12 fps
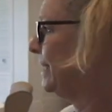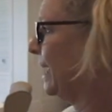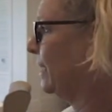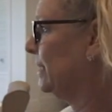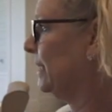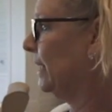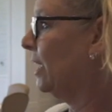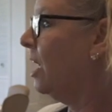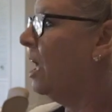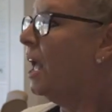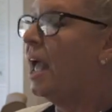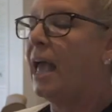dancing,
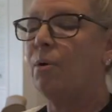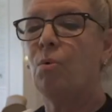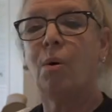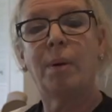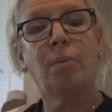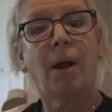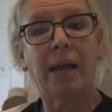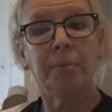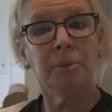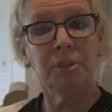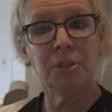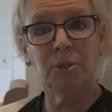and what we were
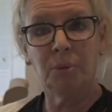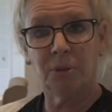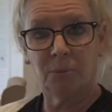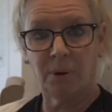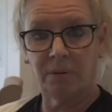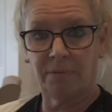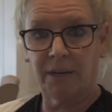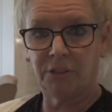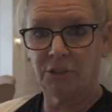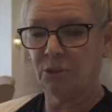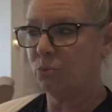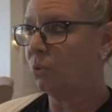able to do with the
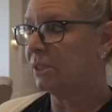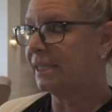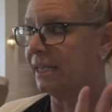renovation was